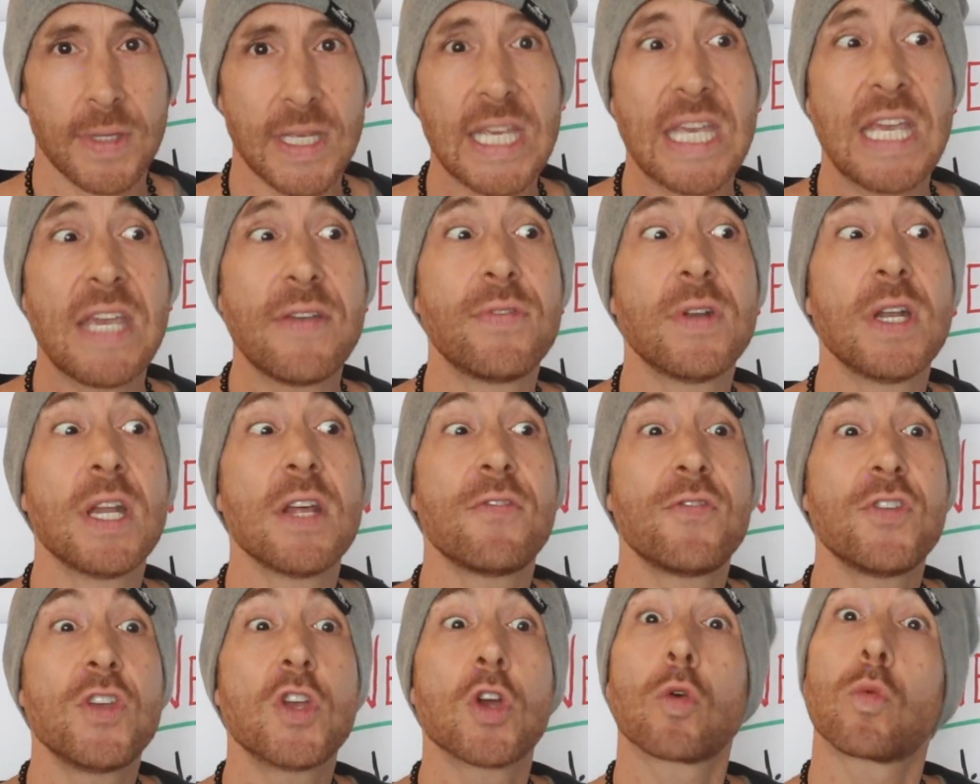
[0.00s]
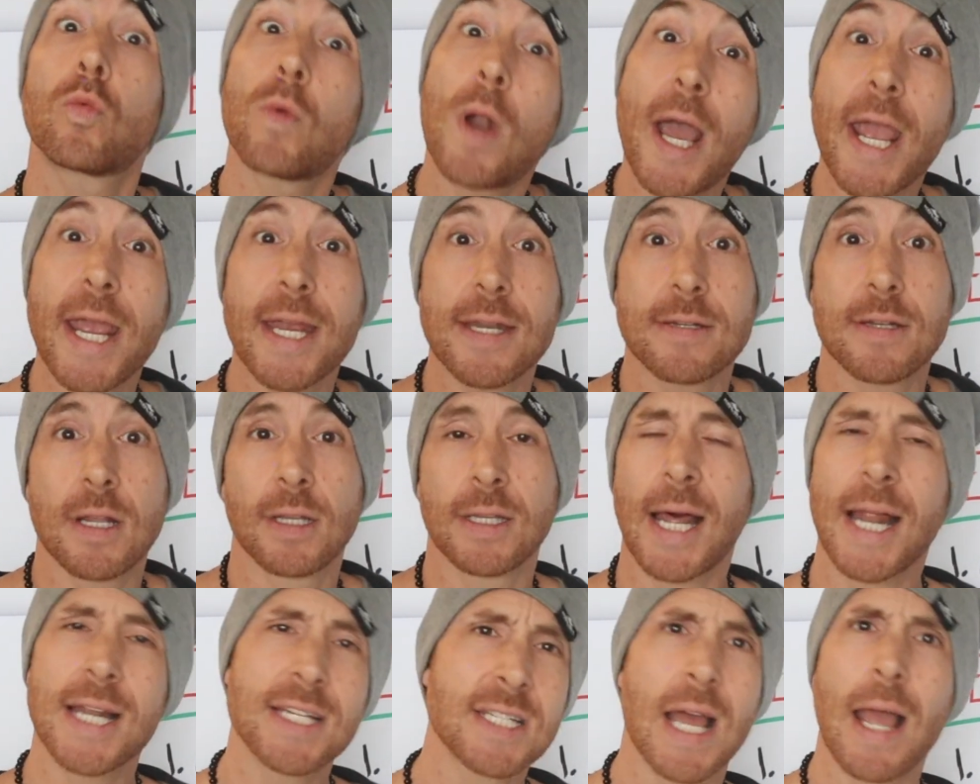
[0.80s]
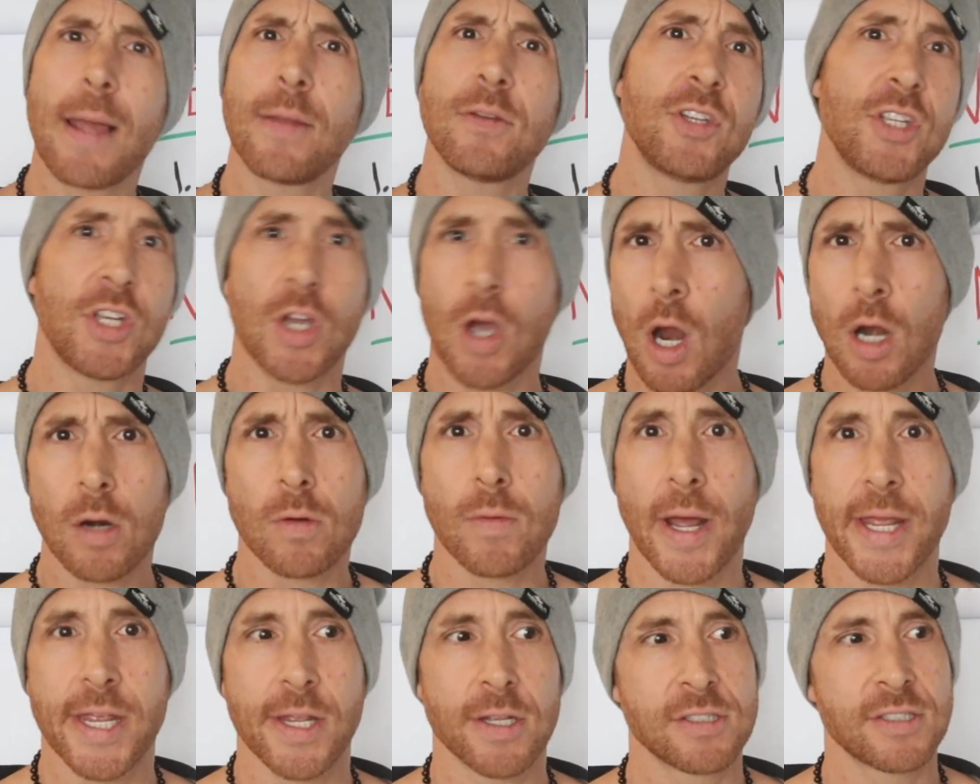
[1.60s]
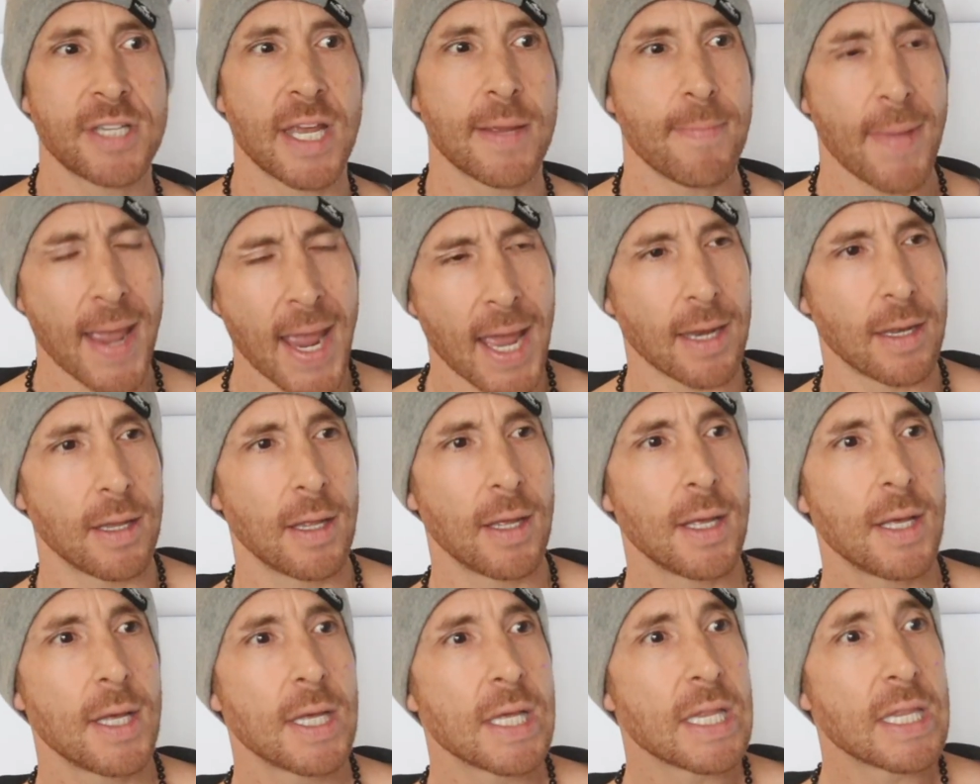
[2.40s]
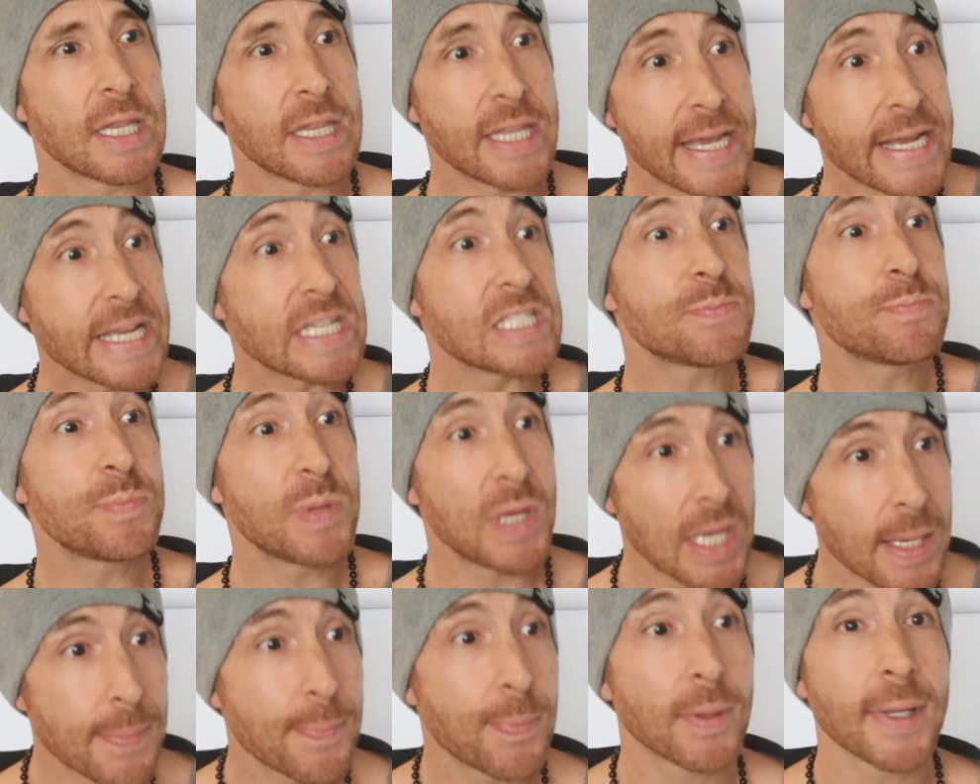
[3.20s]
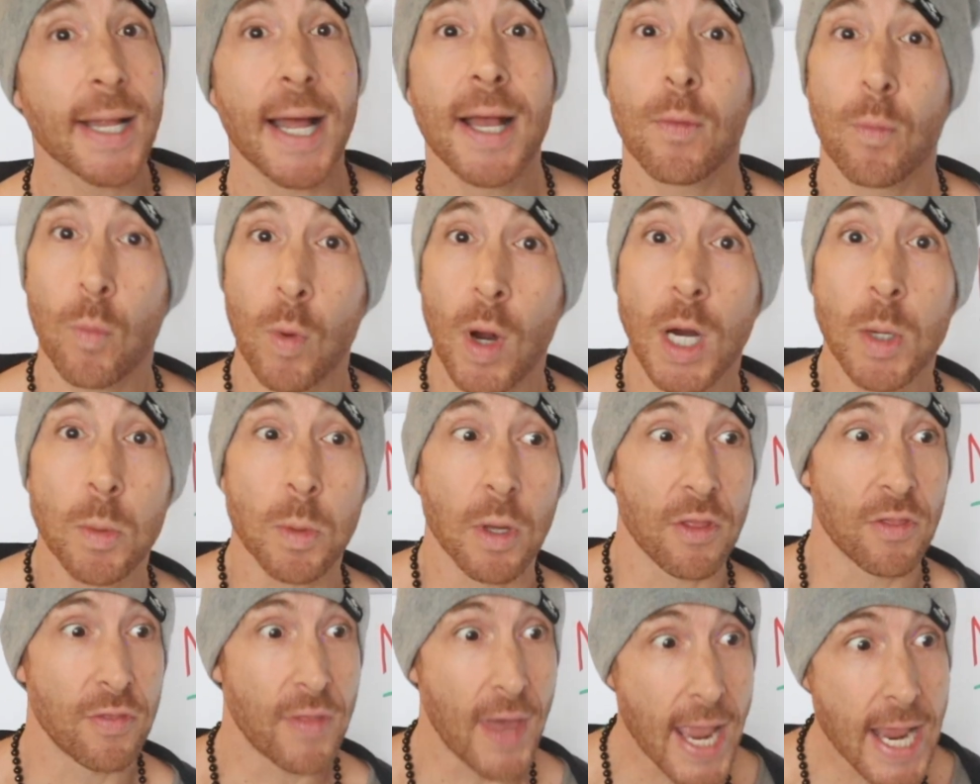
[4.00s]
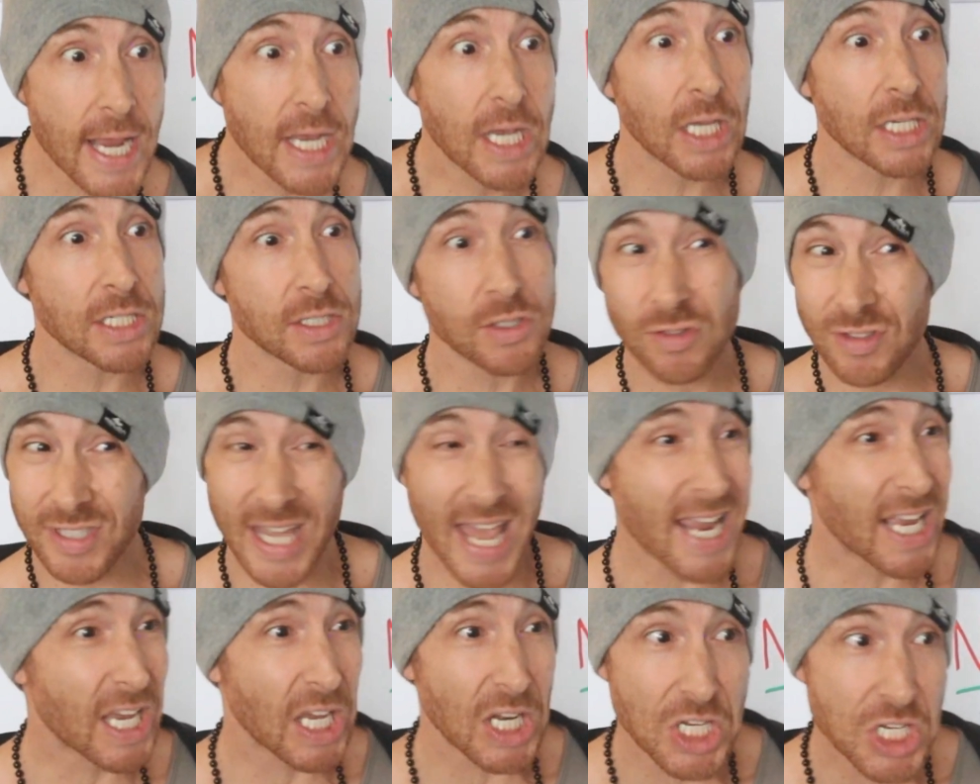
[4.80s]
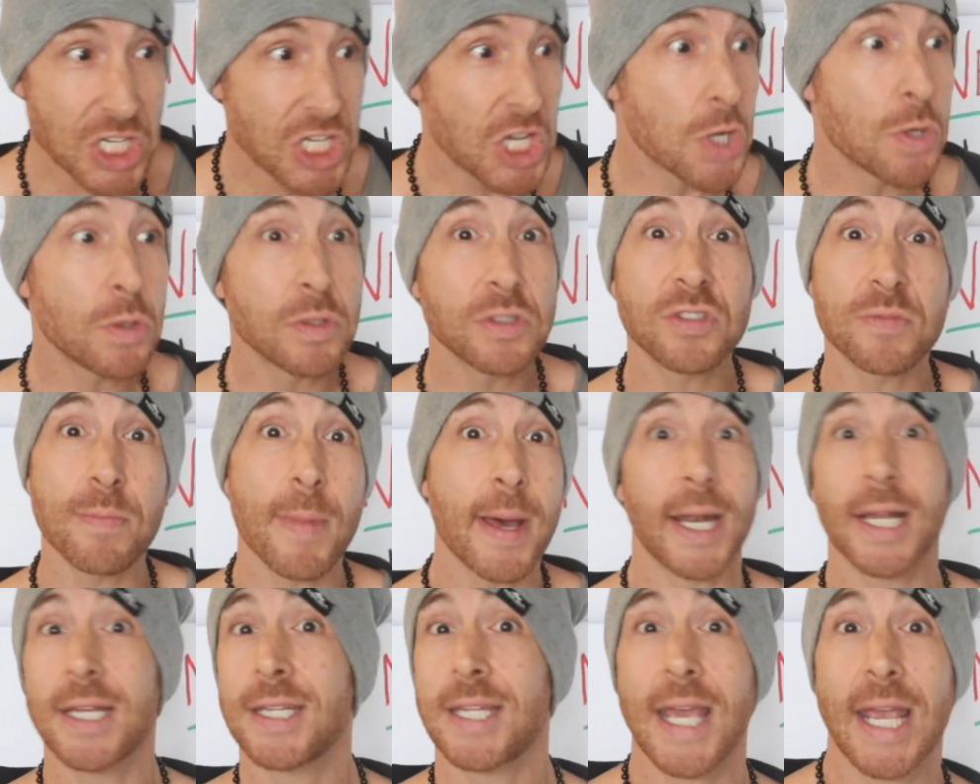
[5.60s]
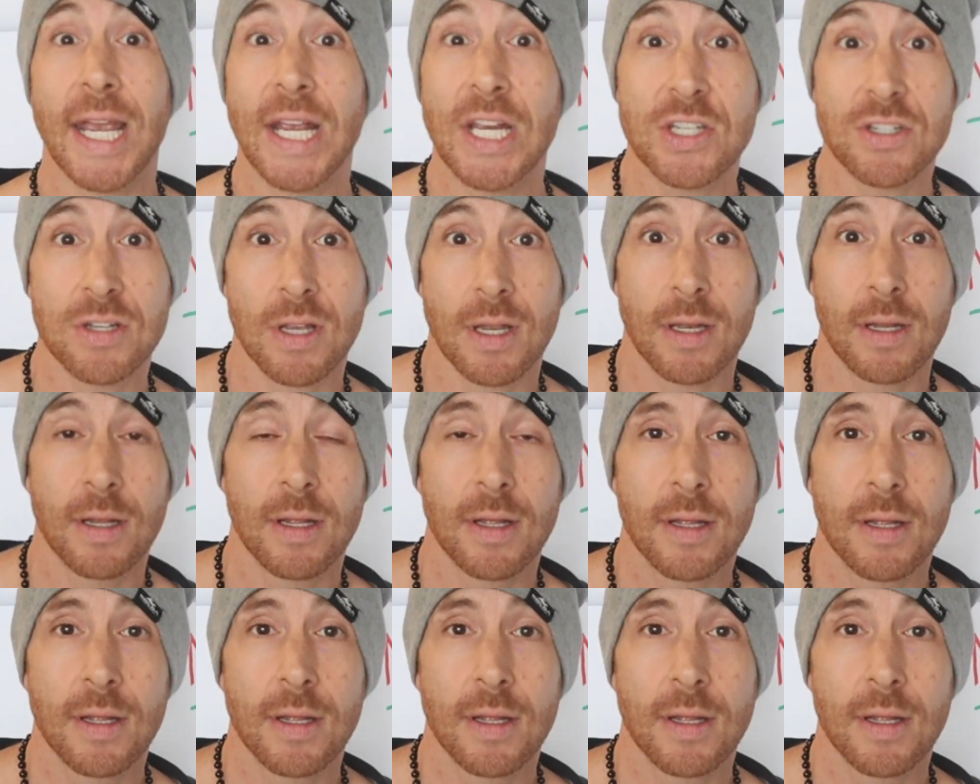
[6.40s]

Even if you're right. A lot of times you are right. You say, man, these people I work with, they could use meditation.